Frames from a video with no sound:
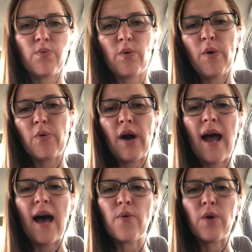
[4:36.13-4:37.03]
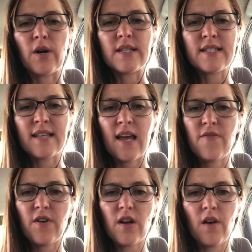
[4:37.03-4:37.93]
where we were at, where it's
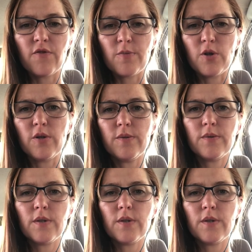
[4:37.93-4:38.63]
safe and comfortable.